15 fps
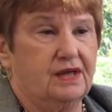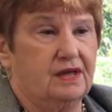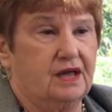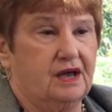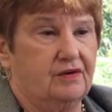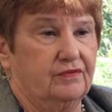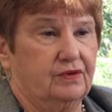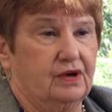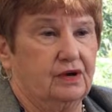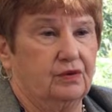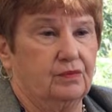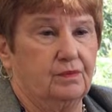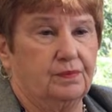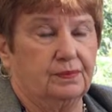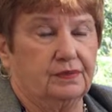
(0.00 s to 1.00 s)
they have
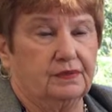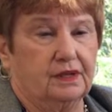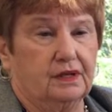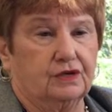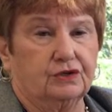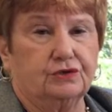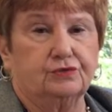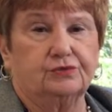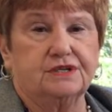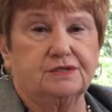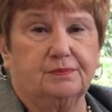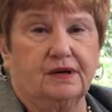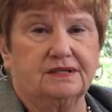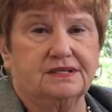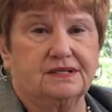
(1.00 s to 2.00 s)
a good
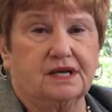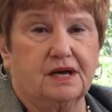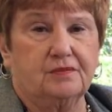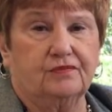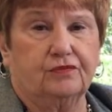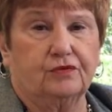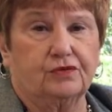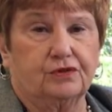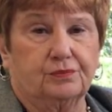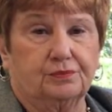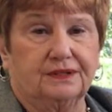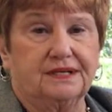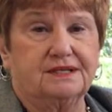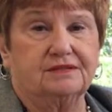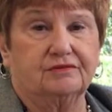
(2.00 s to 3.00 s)
response time for their
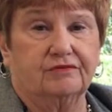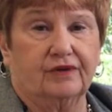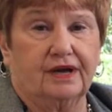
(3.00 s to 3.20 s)
police and